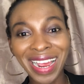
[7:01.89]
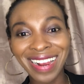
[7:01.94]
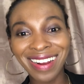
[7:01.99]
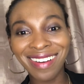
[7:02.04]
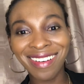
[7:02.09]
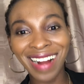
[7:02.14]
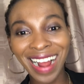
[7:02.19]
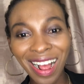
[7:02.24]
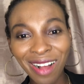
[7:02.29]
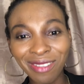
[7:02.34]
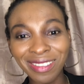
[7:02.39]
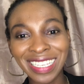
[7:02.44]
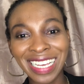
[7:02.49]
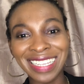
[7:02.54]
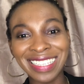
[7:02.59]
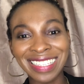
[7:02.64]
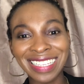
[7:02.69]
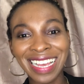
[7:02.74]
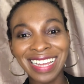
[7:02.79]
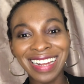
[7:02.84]
grounds and
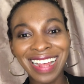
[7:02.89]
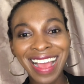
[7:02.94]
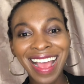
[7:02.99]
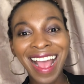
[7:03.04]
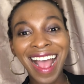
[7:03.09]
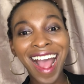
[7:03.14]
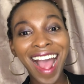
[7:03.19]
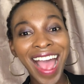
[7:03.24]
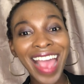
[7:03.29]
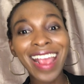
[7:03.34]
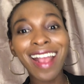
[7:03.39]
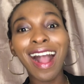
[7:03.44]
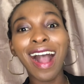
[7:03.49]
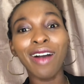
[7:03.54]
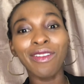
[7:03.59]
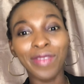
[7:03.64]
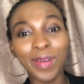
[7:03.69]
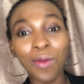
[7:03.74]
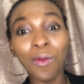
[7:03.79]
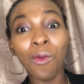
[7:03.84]
said, I
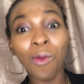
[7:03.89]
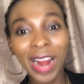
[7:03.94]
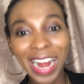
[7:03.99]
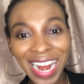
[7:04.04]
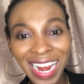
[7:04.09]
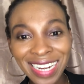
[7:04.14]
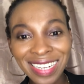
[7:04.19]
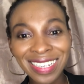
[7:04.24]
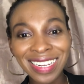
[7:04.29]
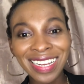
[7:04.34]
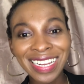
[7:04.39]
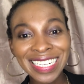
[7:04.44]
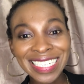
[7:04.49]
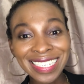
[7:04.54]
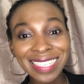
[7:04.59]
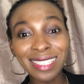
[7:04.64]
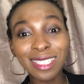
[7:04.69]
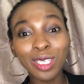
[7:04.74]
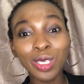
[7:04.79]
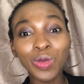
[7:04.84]
have a word.
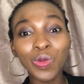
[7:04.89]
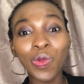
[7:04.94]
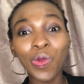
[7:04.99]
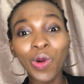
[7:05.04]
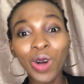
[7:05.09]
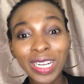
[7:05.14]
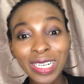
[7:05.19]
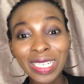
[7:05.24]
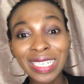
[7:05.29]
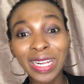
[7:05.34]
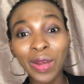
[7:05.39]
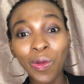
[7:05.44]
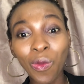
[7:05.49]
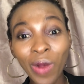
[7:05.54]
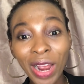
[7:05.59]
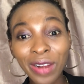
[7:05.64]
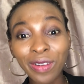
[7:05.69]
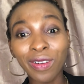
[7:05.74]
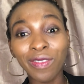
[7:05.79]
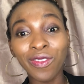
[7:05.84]
This is what the
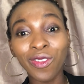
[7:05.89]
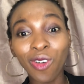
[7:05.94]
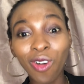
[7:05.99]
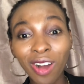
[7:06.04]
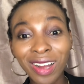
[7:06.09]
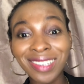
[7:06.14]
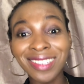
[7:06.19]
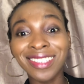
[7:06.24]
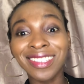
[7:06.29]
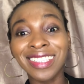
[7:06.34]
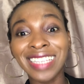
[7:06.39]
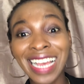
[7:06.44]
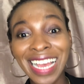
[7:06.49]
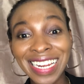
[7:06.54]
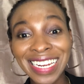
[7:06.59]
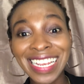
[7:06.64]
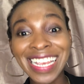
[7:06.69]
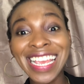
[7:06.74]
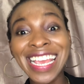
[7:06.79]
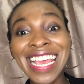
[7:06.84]
word of God said.
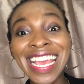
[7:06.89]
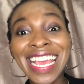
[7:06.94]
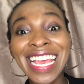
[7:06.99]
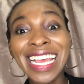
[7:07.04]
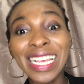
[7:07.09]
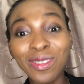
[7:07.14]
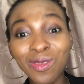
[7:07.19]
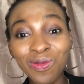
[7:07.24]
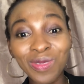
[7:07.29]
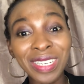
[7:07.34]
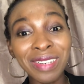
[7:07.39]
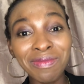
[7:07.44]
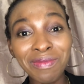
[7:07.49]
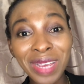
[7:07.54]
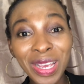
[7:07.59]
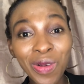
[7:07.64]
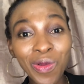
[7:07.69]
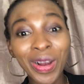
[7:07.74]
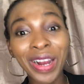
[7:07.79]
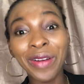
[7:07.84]
He is with
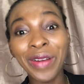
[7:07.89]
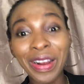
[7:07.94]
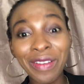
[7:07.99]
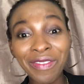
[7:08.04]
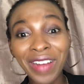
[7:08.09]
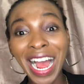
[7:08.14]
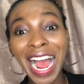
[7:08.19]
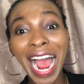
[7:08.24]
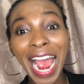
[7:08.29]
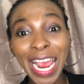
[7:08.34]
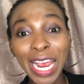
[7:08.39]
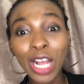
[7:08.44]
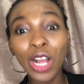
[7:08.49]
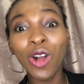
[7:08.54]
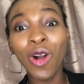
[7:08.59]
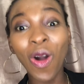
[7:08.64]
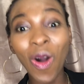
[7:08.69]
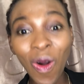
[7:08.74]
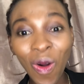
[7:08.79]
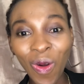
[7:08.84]
me wherever I
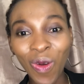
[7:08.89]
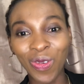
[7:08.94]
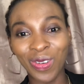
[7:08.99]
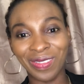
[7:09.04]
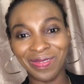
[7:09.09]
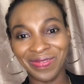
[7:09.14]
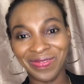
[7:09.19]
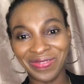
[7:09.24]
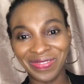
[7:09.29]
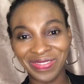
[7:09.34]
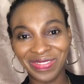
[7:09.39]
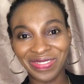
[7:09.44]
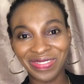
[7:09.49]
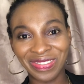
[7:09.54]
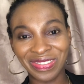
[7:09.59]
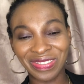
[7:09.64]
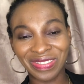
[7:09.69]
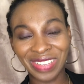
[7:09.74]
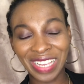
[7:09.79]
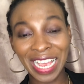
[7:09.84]
go.
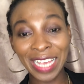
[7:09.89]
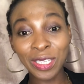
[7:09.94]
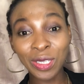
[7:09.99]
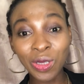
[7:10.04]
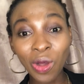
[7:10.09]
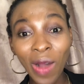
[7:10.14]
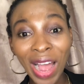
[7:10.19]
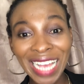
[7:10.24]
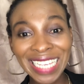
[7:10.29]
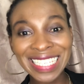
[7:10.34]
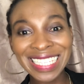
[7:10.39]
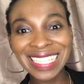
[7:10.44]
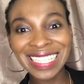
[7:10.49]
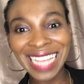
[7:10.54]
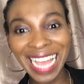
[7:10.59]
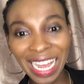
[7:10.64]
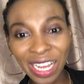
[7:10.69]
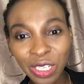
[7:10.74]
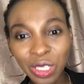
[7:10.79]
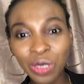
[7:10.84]
And so I
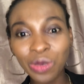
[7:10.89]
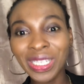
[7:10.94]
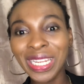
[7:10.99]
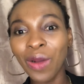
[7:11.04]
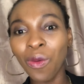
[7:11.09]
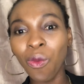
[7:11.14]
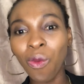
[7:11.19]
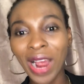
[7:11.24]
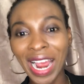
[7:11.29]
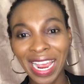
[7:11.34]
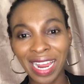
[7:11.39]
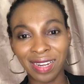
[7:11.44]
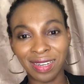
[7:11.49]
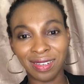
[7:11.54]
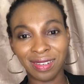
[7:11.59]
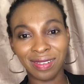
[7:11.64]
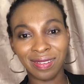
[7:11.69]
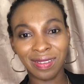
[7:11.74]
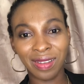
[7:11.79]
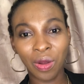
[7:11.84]
stuck to the word.
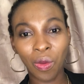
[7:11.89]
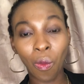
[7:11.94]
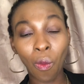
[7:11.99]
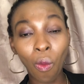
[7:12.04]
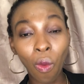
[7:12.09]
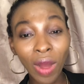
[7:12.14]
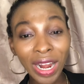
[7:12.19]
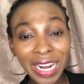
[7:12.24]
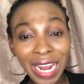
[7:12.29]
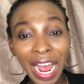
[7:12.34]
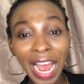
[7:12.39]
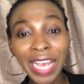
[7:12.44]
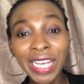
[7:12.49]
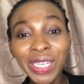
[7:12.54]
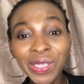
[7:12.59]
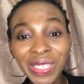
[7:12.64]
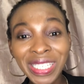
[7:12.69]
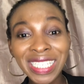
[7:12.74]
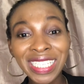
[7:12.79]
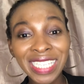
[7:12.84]
What are
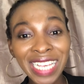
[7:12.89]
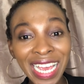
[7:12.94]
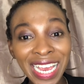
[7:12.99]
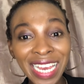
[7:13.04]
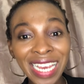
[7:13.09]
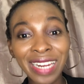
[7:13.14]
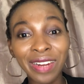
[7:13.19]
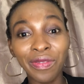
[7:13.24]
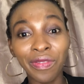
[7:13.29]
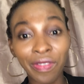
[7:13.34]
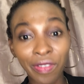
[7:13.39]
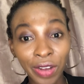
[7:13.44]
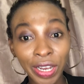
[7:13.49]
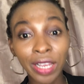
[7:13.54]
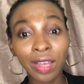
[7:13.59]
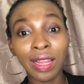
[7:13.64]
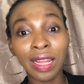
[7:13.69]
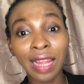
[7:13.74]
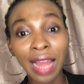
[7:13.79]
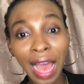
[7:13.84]
you saying for
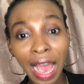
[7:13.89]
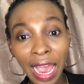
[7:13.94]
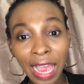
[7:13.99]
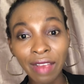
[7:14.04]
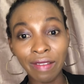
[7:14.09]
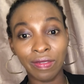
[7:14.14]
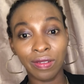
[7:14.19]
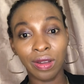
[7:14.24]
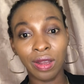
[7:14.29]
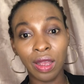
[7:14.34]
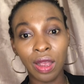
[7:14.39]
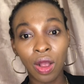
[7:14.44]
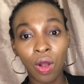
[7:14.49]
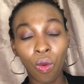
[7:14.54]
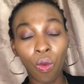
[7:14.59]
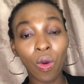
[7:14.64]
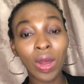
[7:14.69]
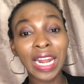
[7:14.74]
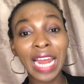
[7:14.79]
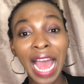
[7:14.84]
your life?
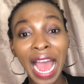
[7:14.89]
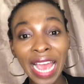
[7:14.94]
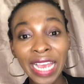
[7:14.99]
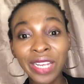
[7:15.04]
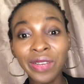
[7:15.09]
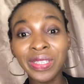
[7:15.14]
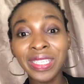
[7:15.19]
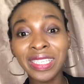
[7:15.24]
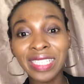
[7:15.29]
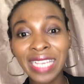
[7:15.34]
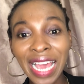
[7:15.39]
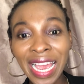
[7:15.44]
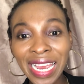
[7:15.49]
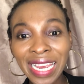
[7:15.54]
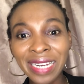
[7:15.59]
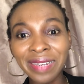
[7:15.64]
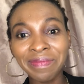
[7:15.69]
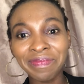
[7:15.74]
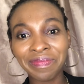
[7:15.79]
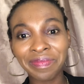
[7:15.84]
What are you saying